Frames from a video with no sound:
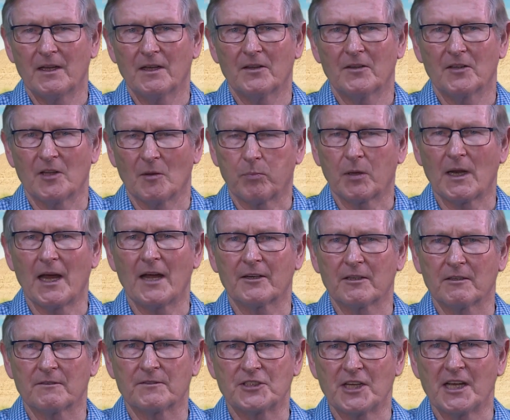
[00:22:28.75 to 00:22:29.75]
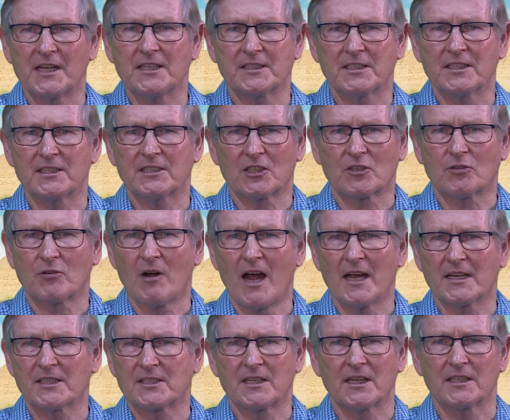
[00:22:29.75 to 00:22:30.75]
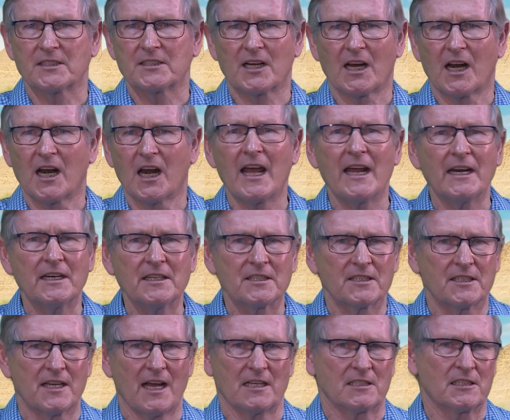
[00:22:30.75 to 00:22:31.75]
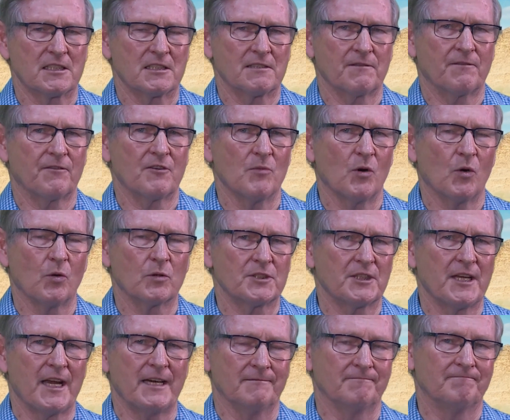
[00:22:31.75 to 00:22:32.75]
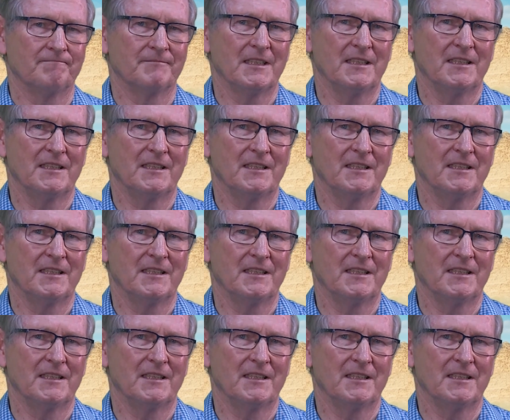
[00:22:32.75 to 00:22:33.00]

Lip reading: The blood of Jesus Christ has cleansed us from all sin.